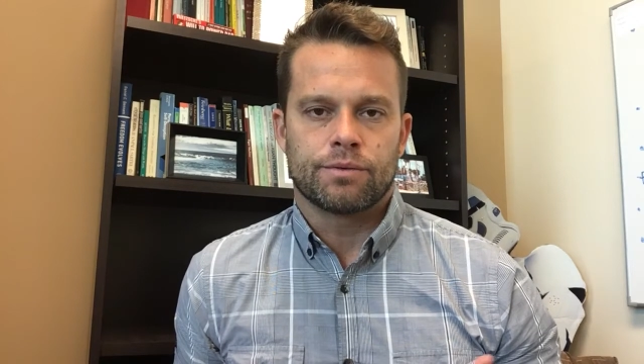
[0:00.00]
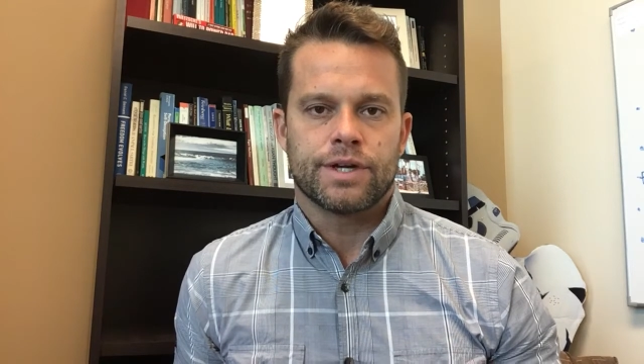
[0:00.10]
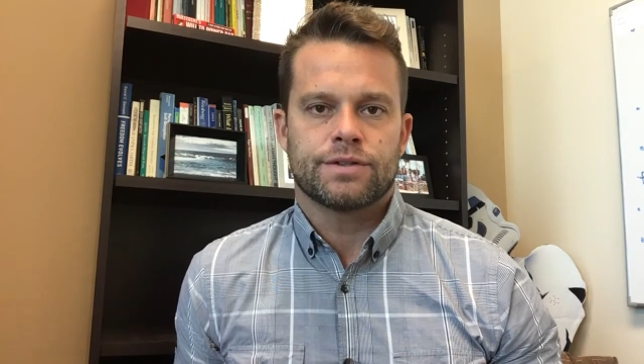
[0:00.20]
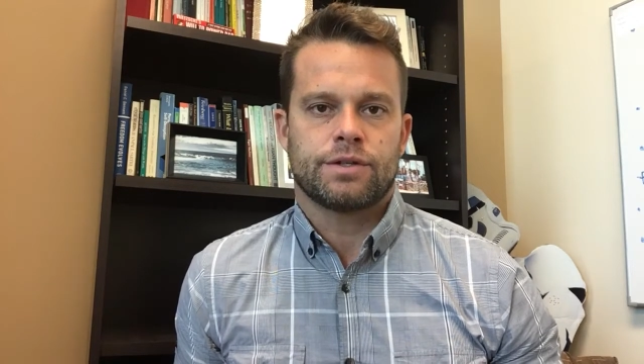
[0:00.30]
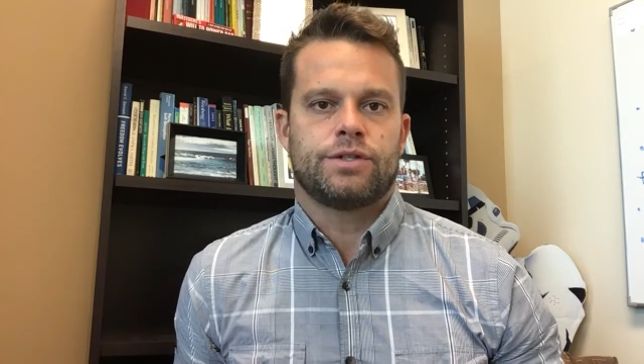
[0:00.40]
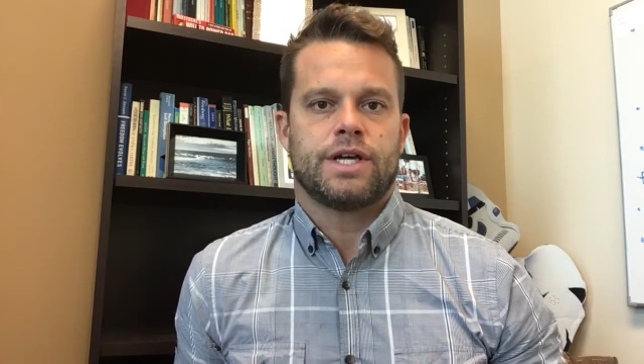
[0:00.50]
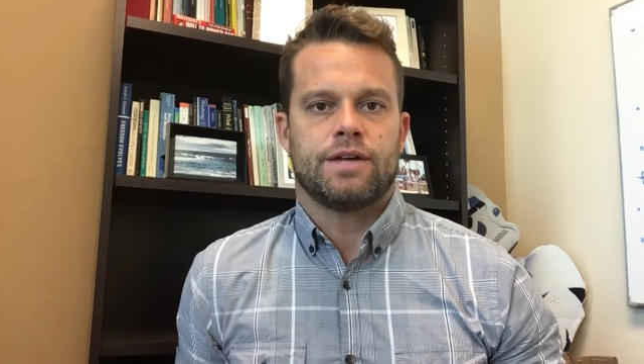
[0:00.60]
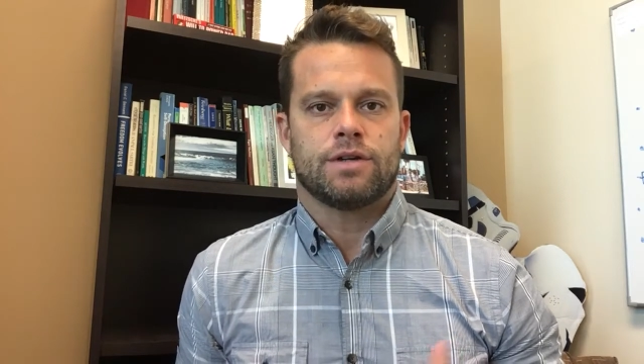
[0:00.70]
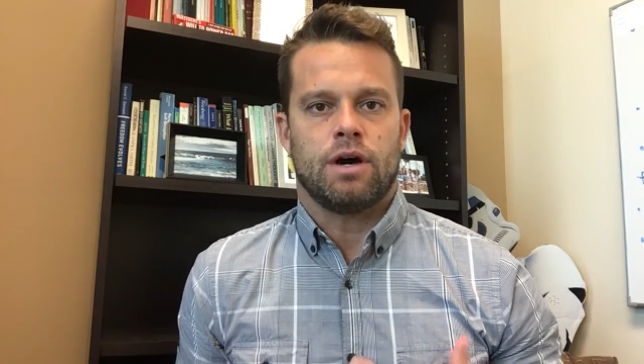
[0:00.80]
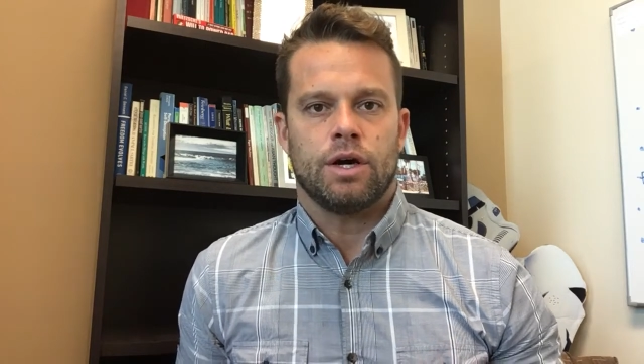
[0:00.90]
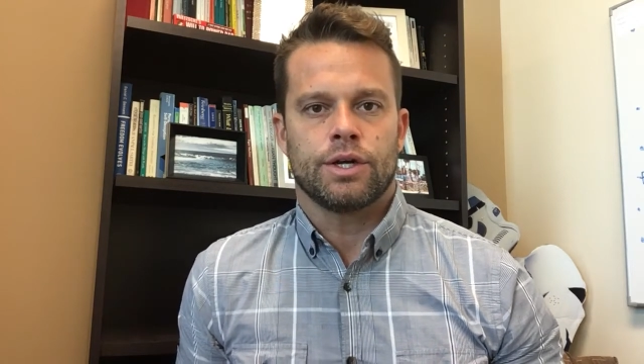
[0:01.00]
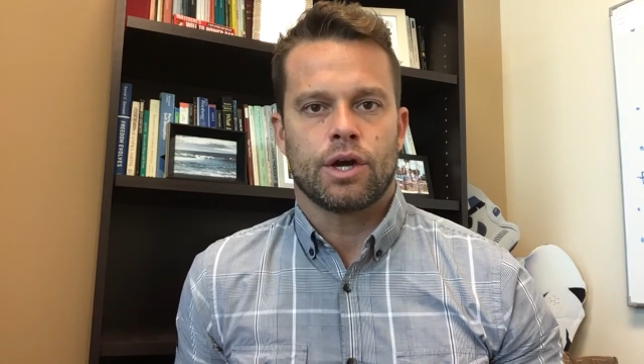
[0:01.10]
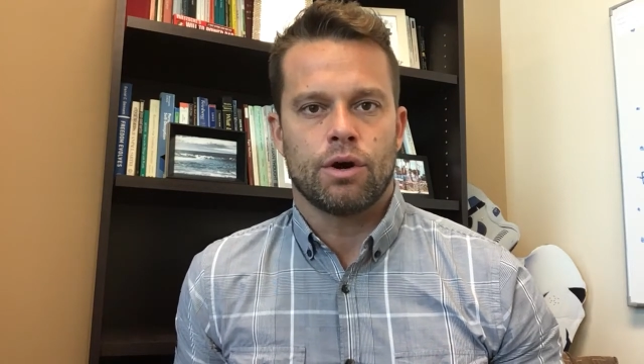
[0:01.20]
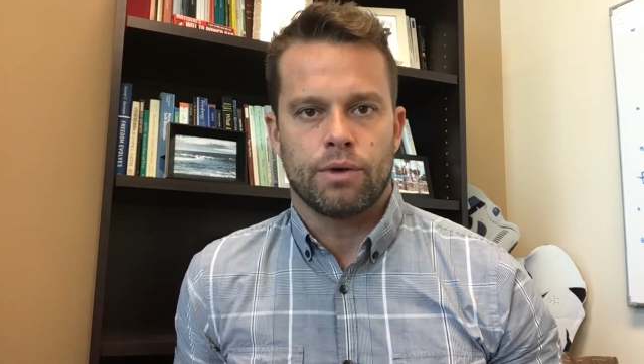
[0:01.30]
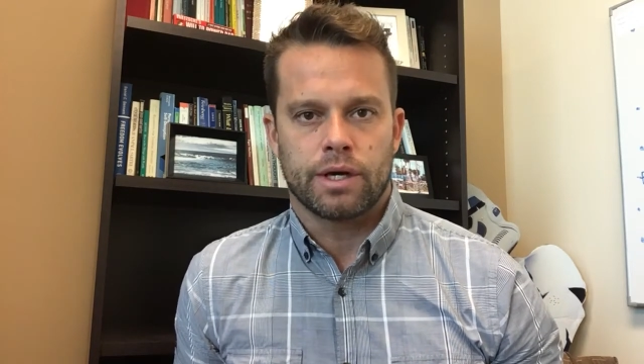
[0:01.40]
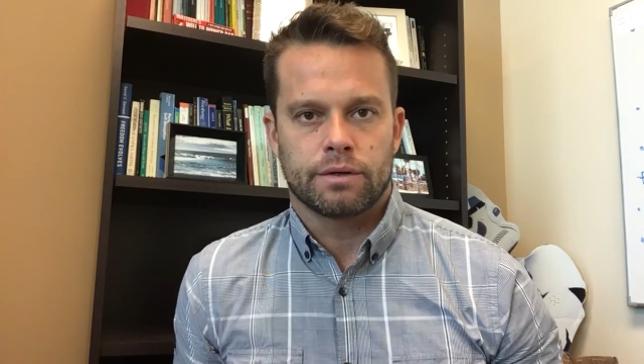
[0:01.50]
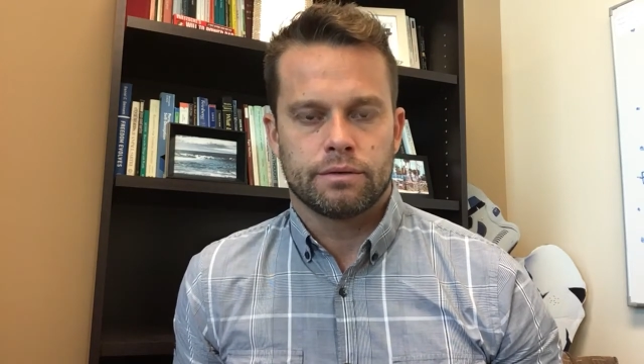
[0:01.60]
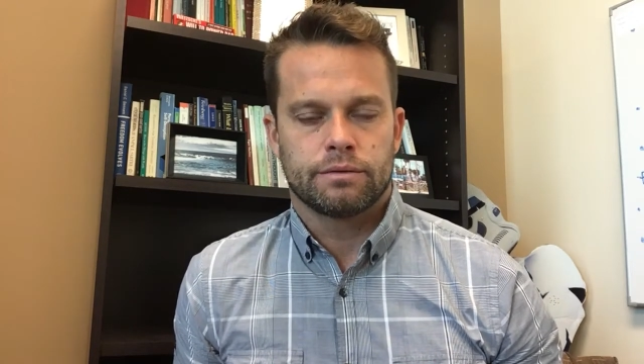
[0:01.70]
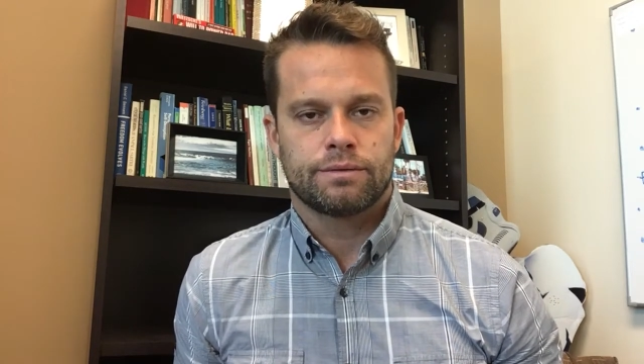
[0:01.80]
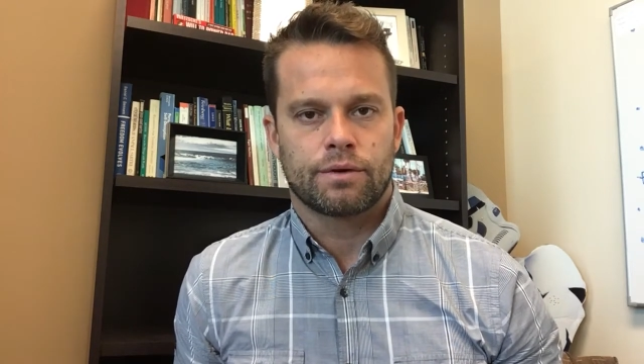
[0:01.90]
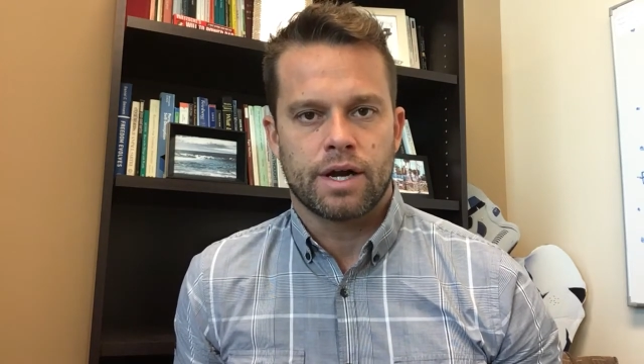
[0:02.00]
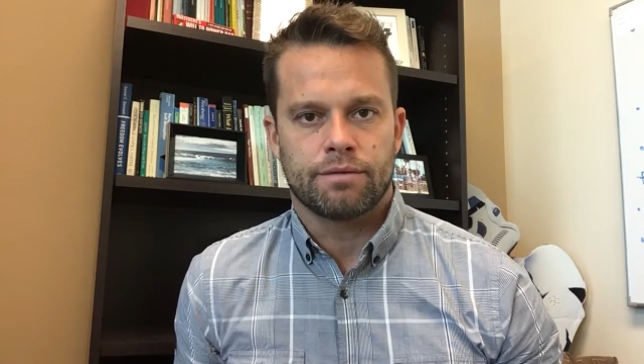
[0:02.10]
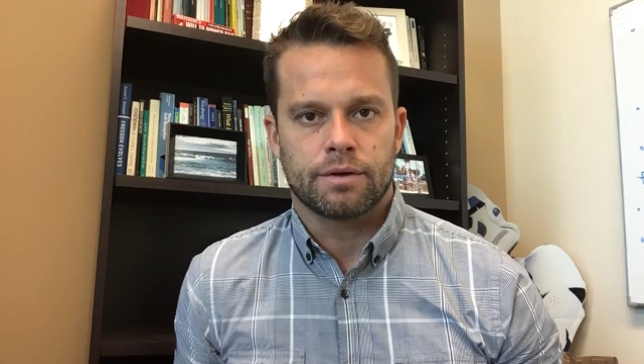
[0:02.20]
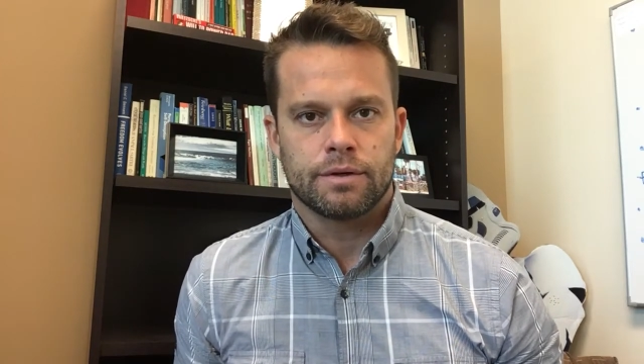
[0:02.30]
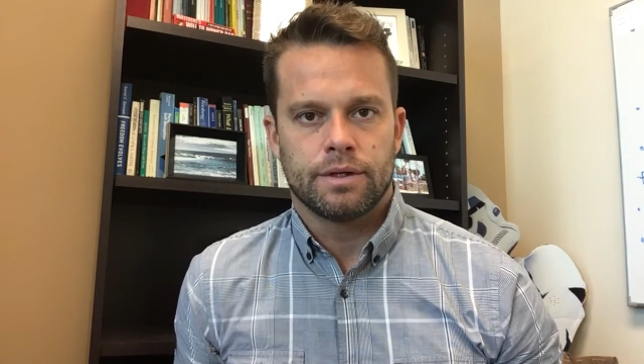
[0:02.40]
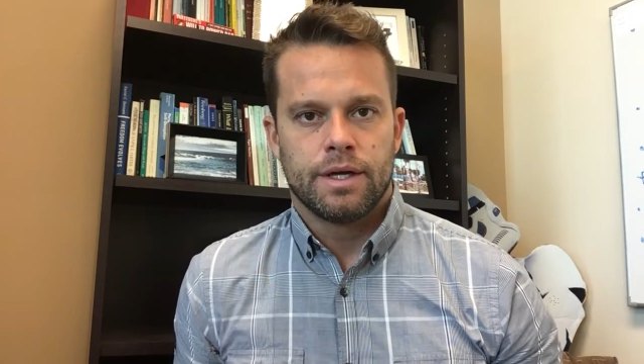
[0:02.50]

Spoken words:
research as ongoing, forever.